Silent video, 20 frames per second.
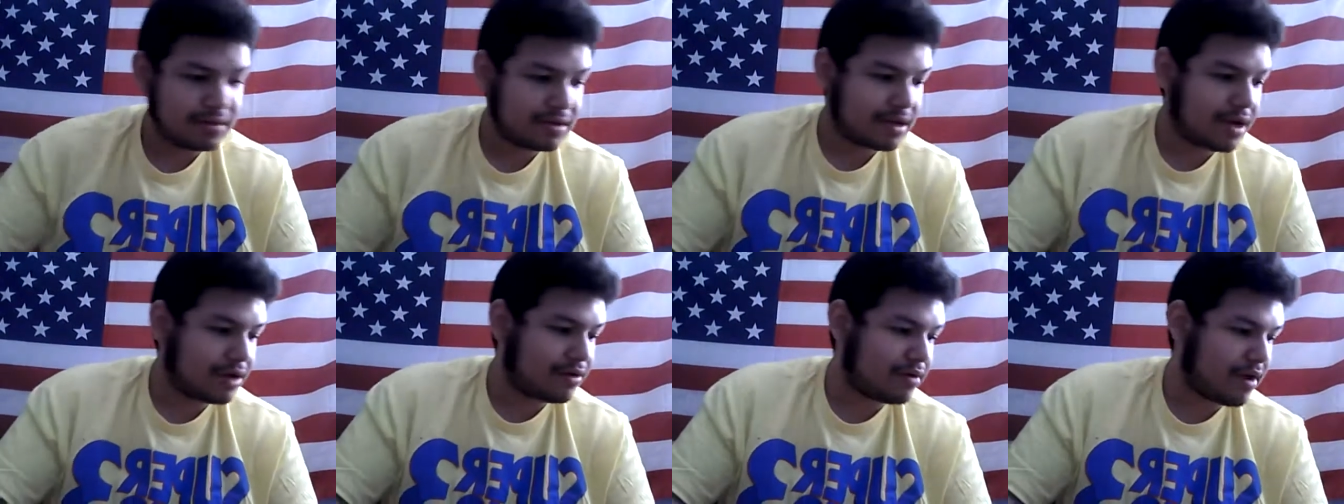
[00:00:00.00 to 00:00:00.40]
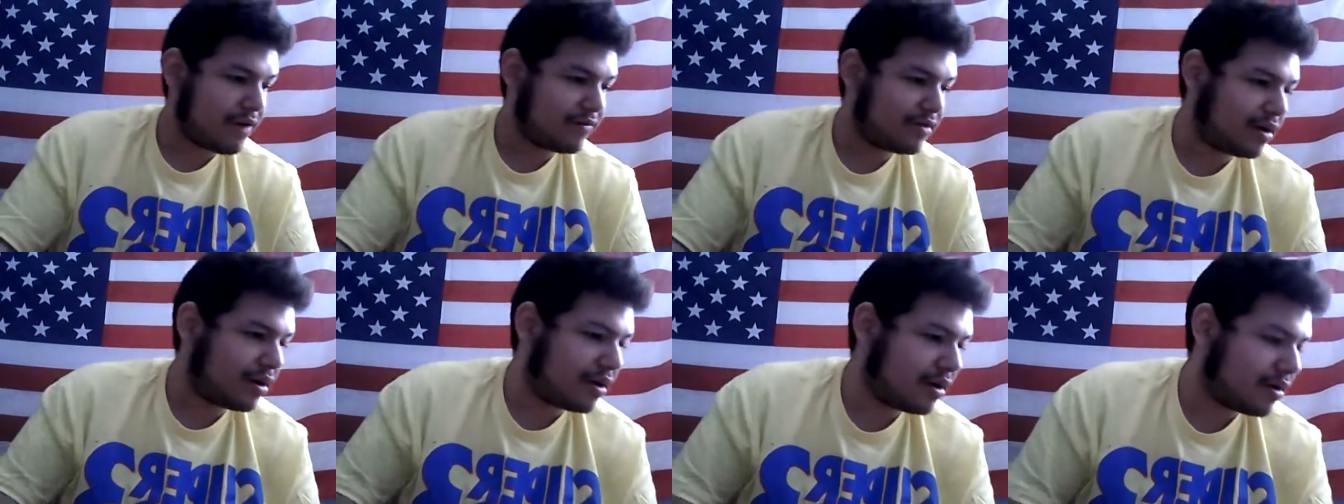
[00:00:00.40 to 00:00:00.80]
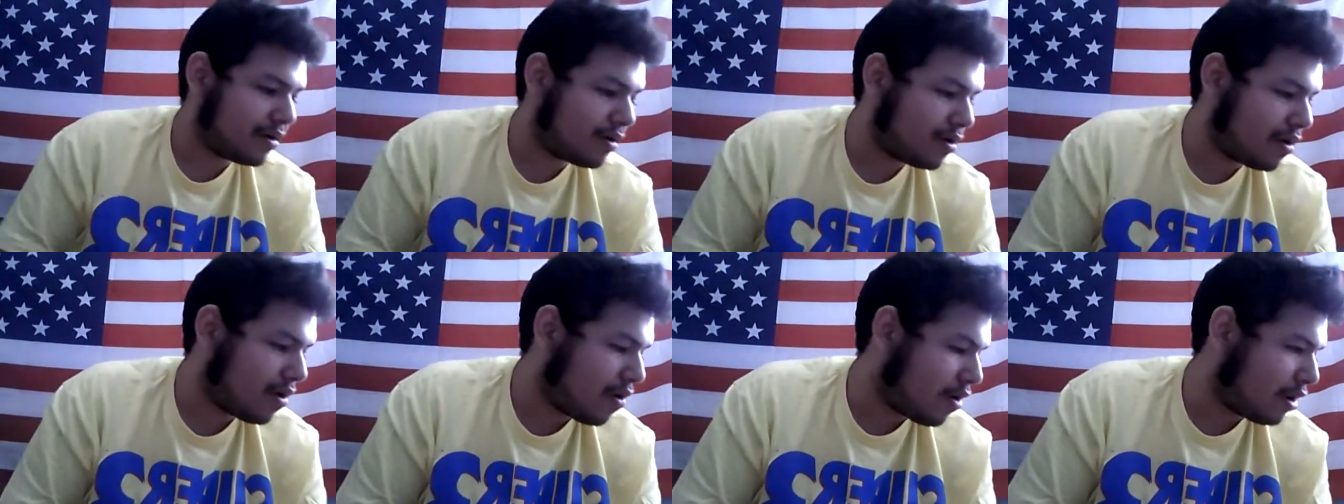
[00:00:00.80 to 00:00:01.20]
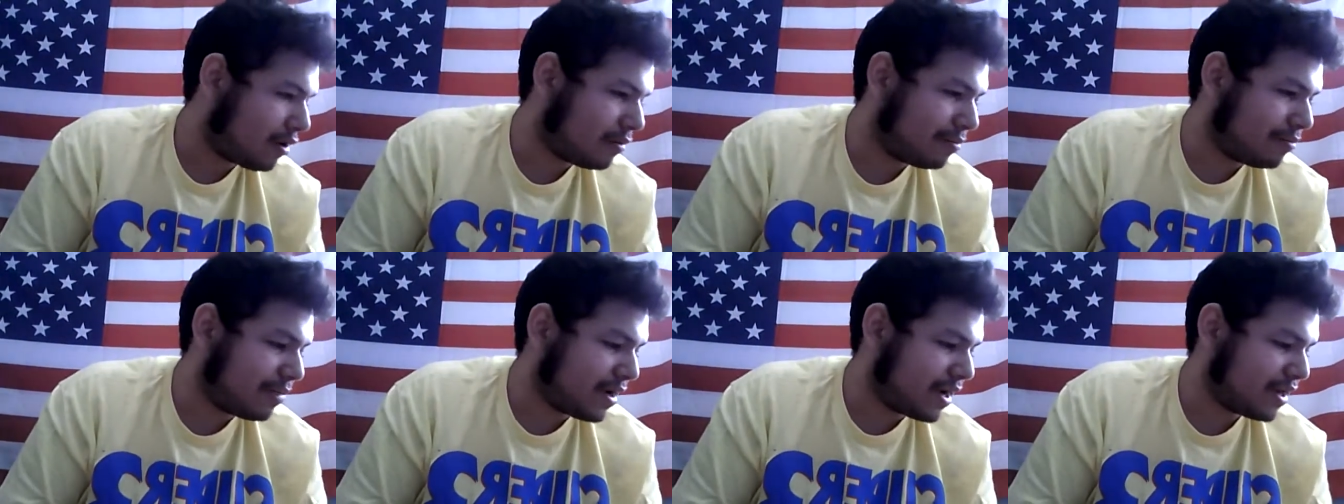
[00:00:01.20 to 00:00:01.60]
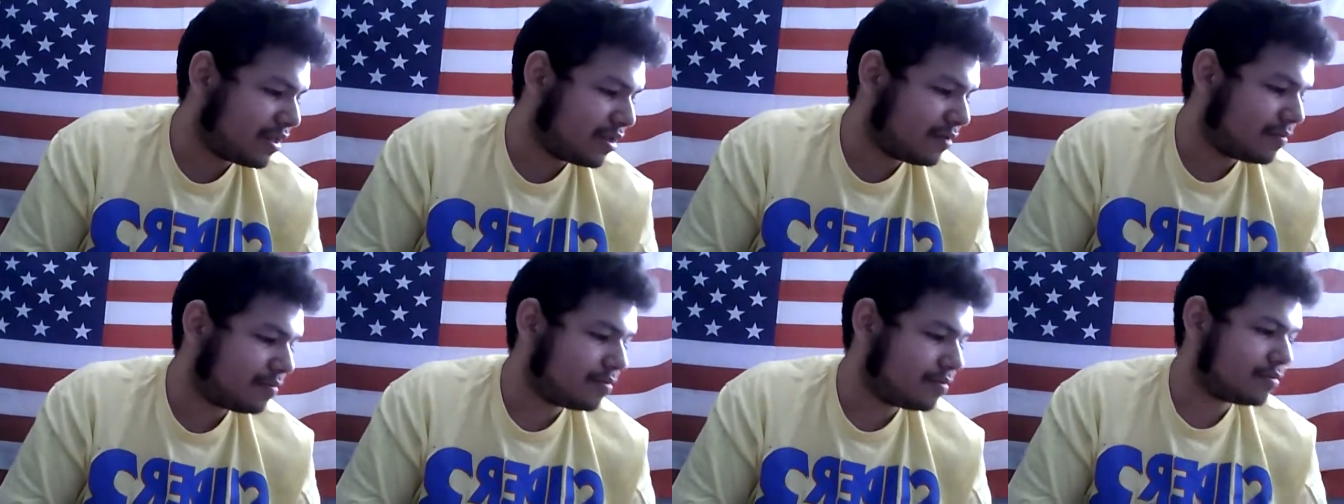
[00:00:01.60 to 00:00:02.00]
I don't have to go out and buy
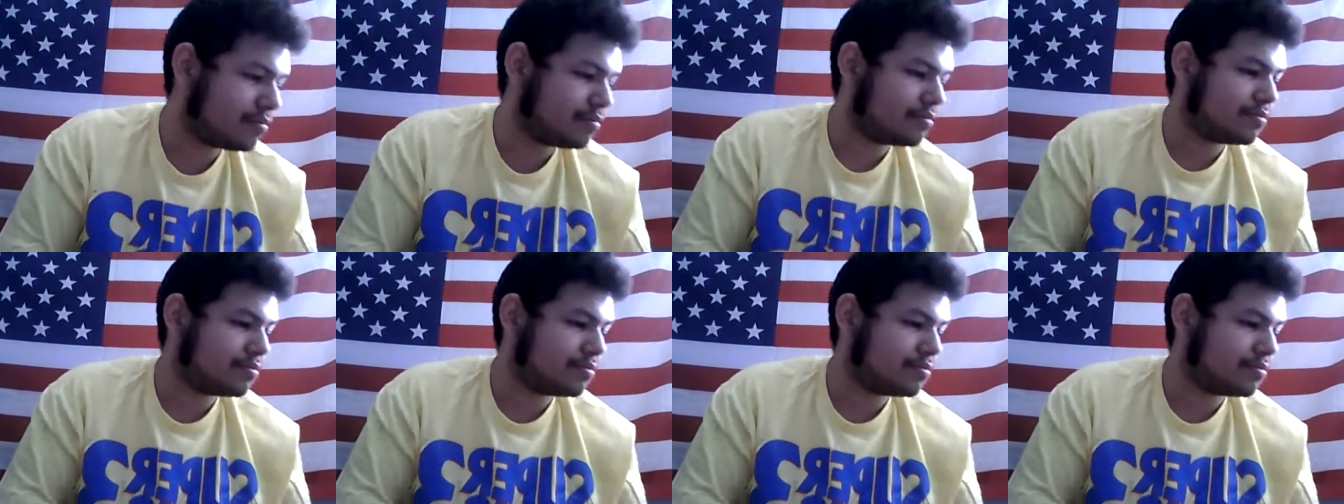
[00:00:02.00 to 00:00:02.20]
them.